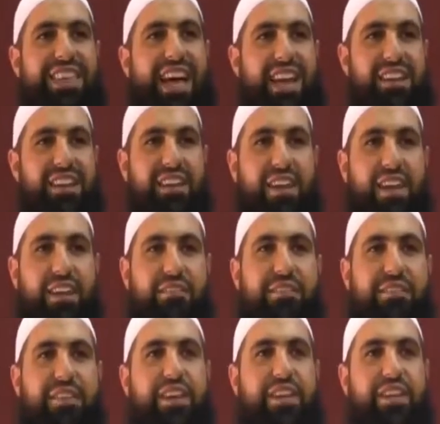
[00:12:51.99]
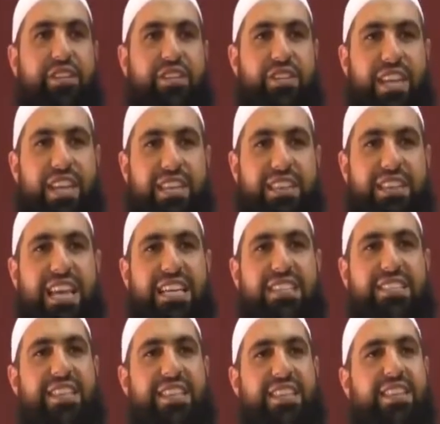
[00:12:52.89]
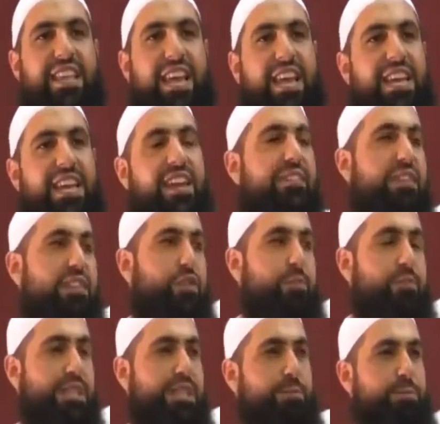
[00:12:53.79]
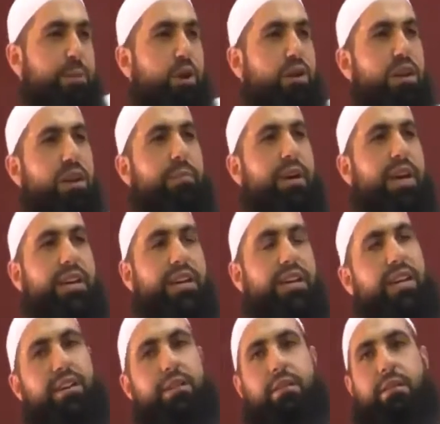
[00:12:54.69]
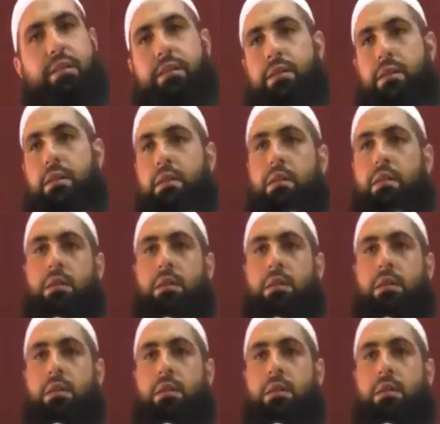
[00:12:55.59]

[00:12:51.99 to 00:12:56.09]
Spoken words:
Done, finished, dusted, never to be spoken about again.